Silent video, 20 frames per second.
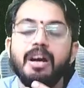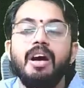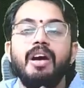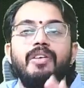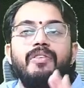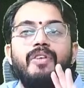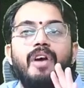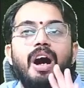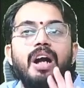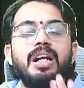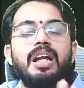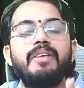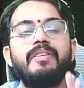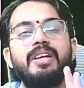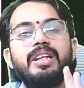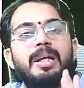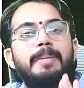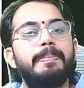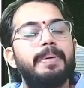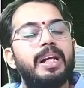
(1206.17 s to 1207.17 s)
Whatever the
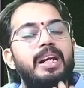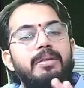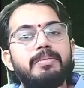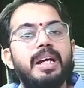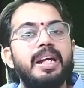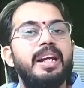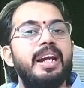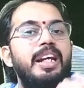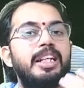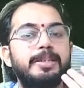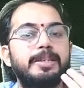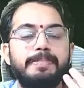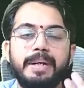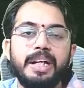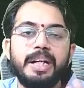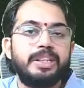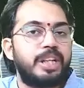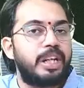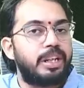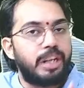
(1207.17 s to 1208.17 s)
preliminary
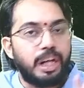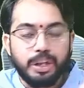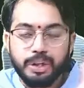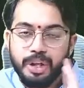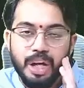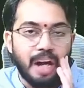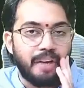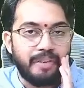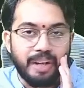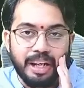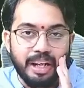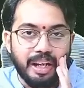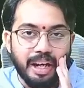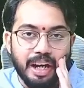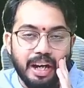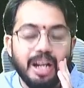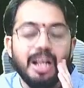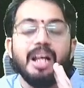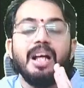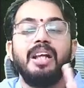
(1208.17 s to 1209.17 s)
expenditure that you have
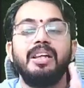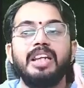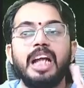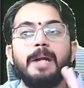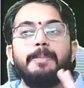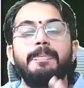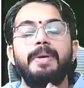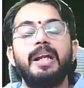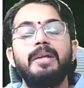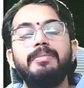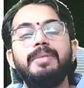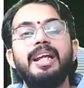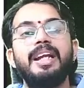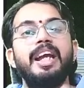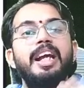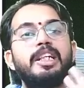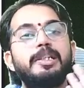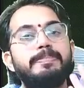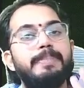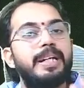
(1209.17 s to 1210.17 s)
incurred, that preliminary
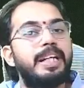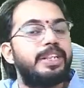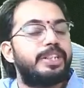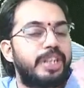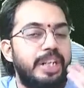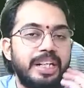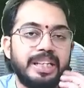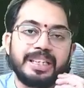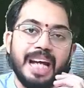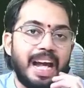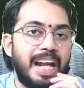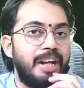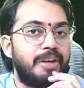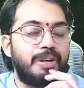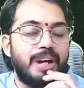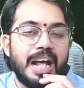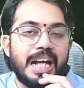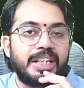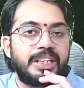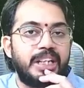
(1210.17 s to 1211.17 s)
expenditure is allowed
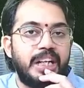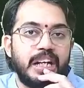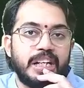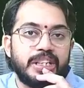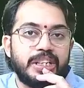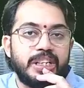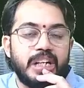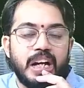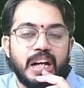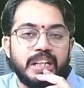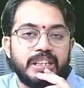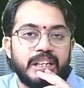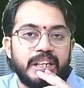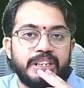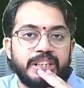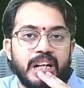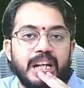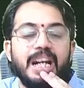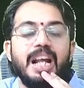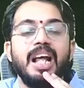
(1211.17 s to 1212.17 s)
as deduction under
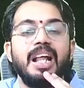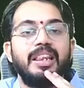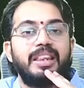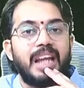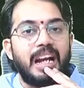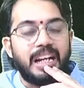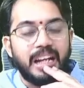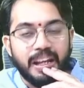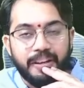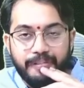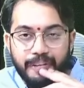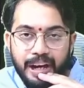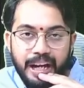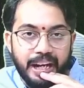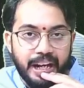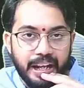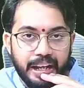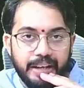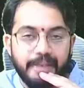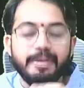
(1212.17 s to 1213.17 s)
section
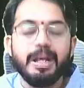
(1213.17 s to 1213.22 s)
35D.